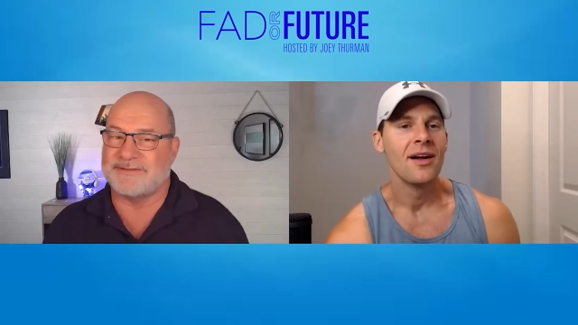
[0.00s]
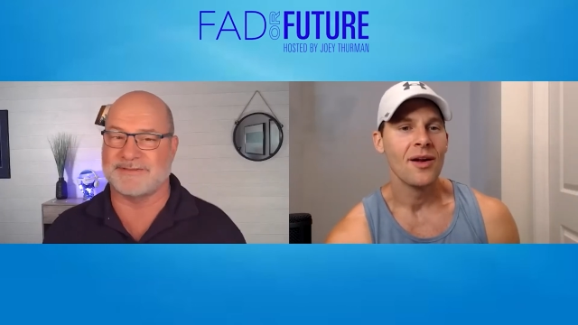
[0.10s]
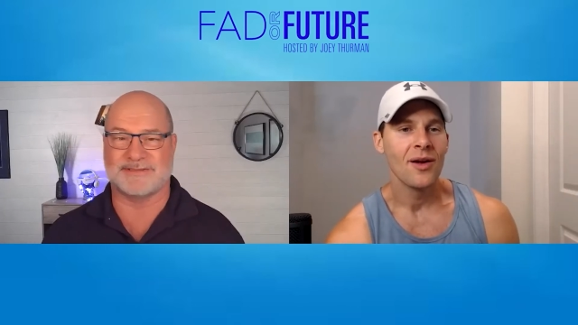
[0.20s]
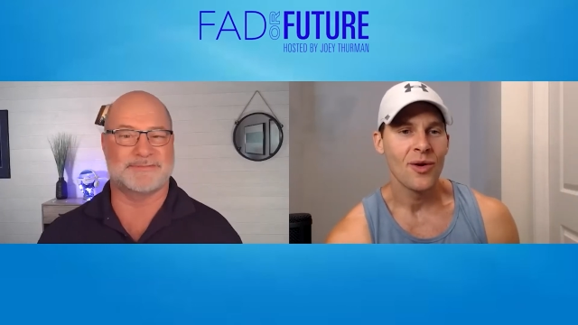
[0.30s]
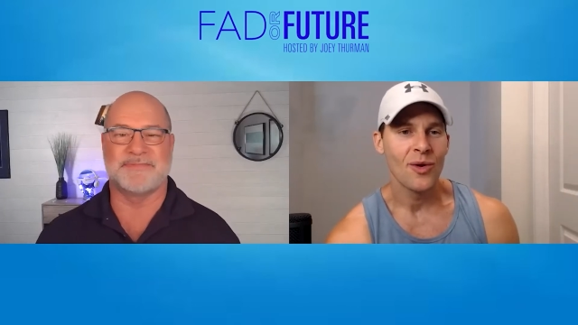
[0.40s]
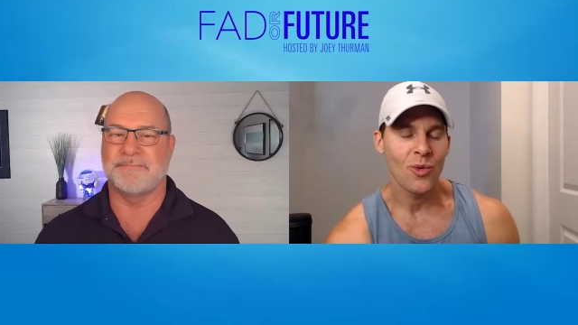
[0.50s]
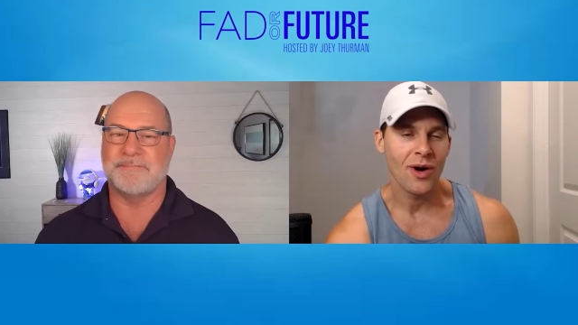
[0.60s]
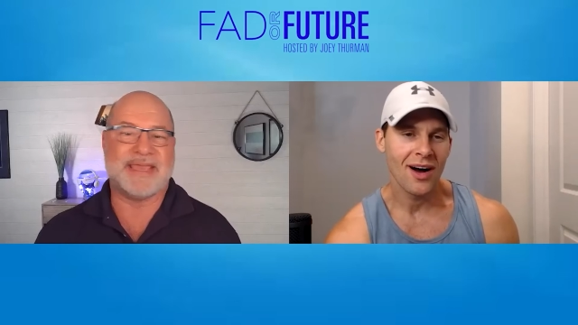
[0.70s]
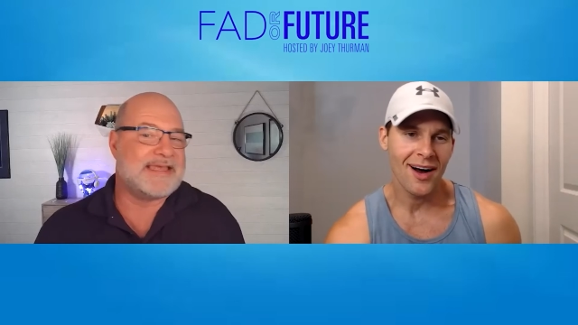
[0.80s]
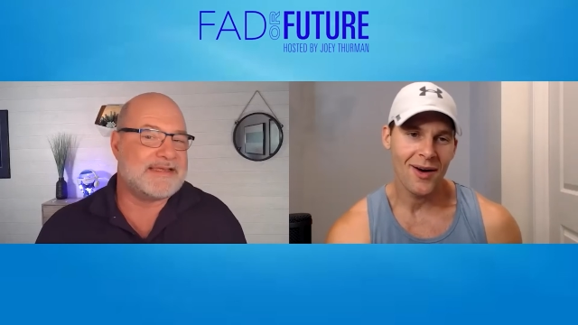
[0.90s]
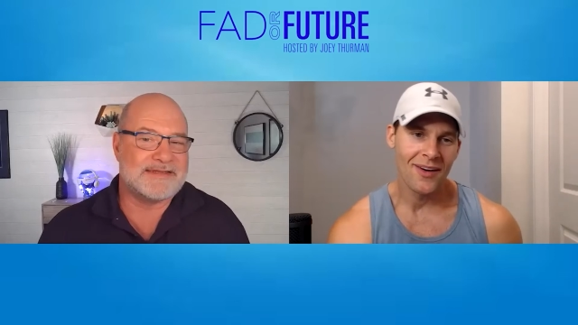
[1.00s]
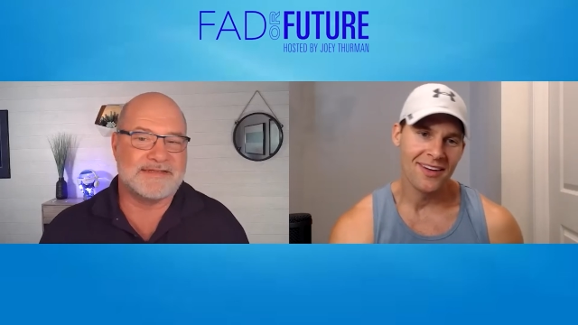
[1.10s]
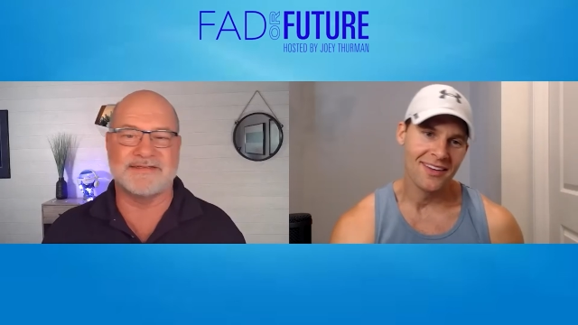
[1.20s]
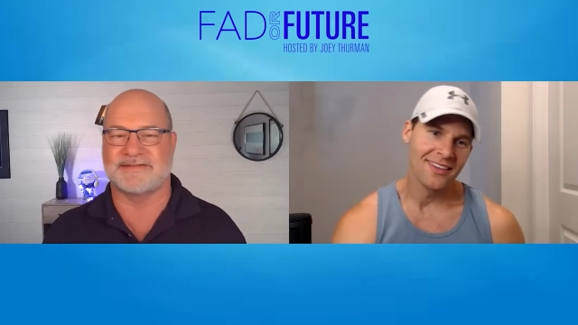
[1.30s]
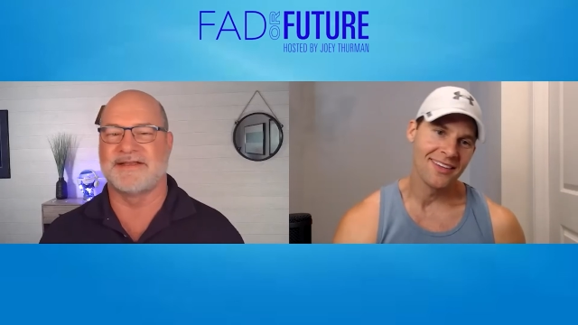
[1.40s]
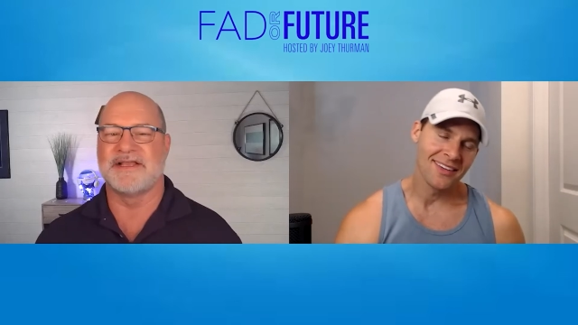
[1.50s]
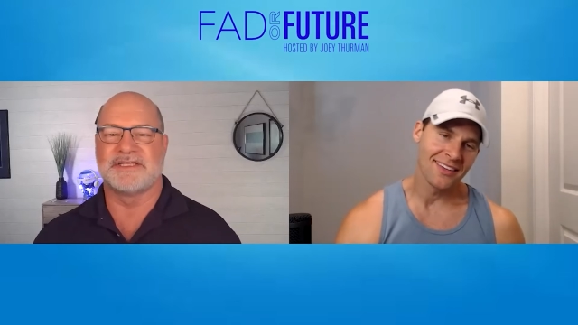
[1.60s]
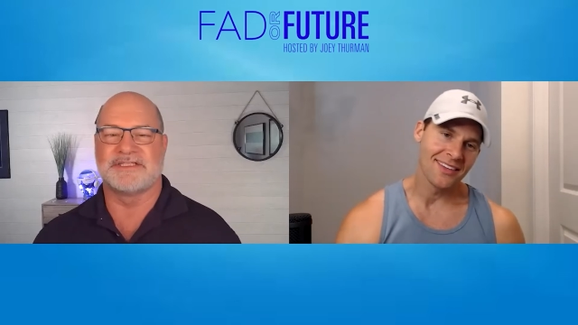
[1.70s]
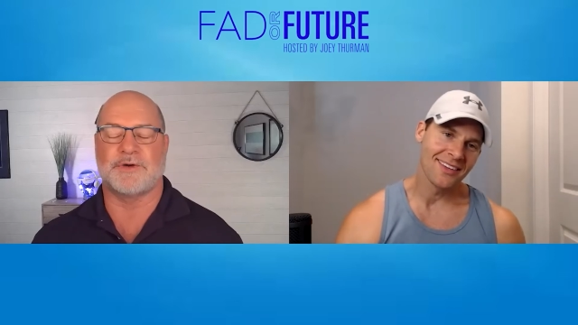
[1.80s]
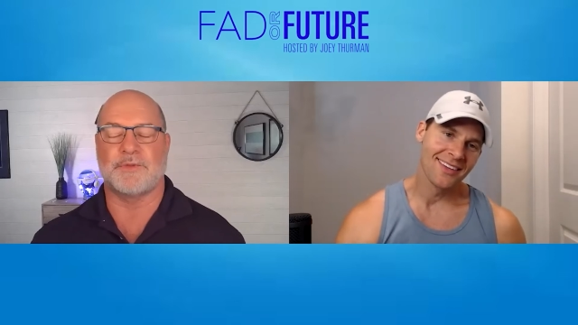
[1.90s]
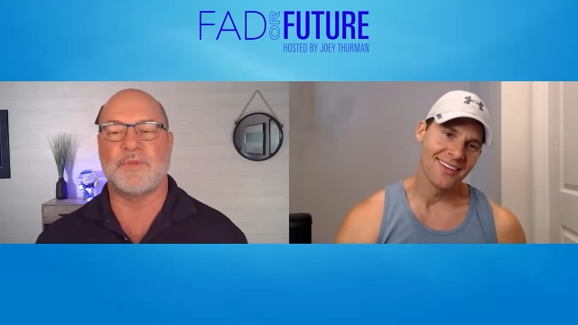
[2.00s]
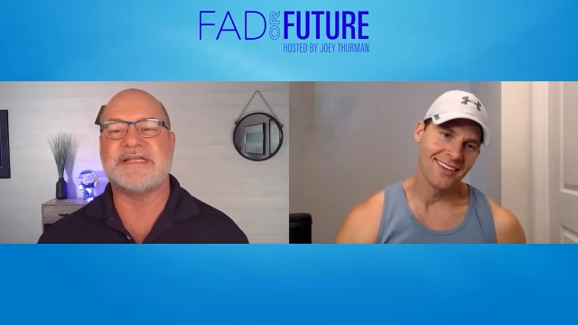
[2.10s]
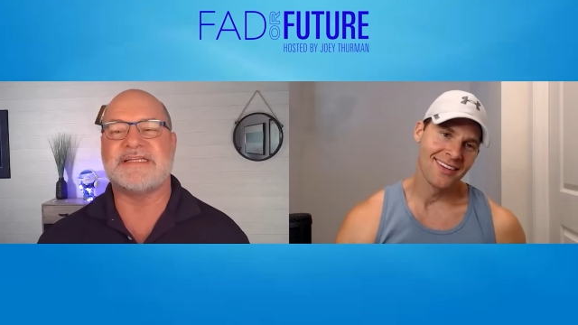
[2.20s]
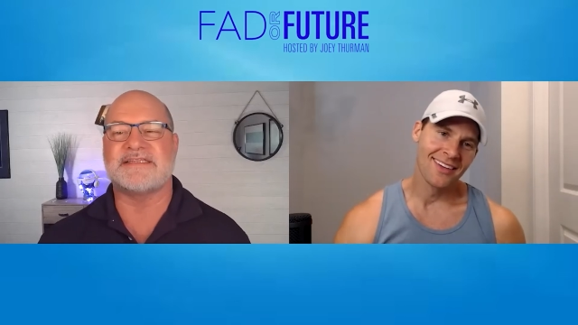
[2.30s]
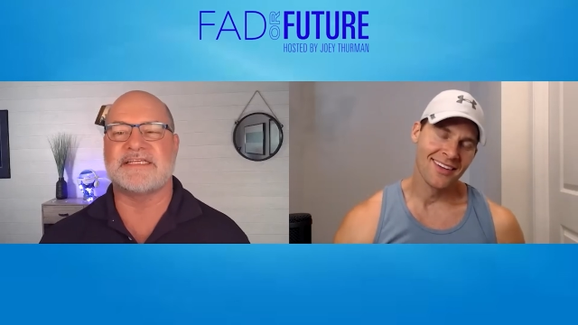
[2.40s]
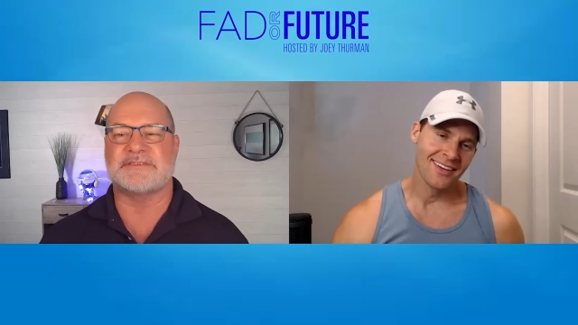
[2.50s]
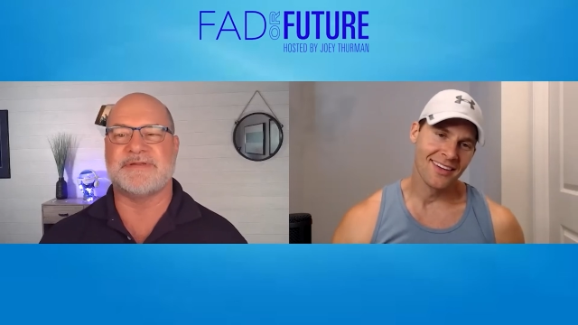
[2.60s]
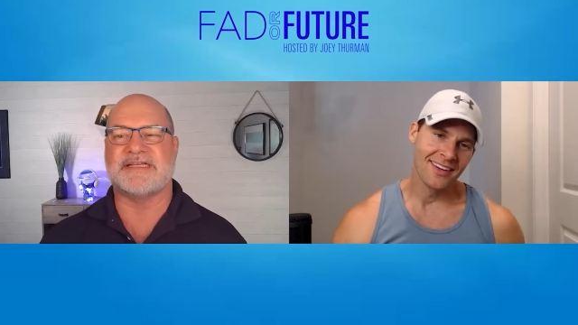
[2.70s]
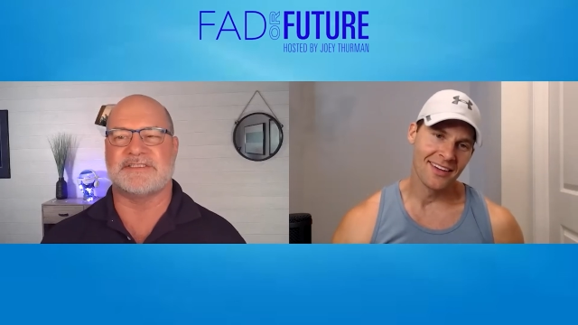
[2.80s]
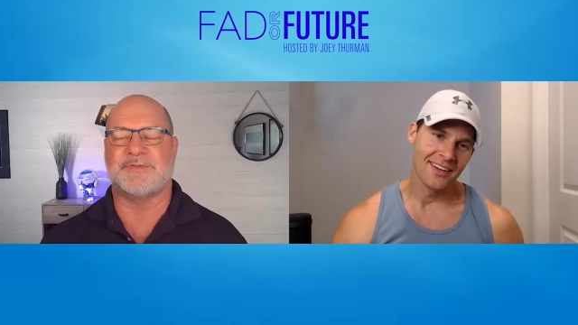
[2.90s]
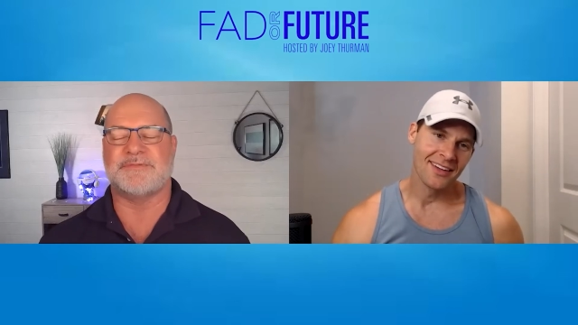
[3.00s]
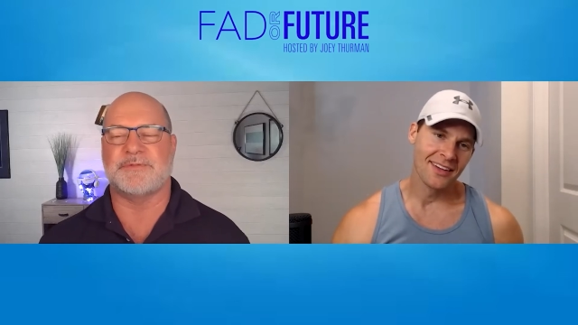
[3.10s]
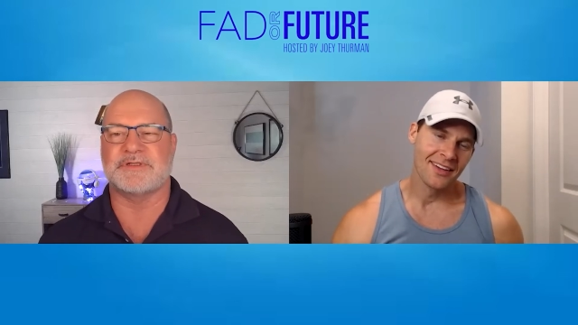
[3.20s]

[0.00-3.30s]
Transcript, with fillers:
Speaker 1: or wow. ping. So we did this because we were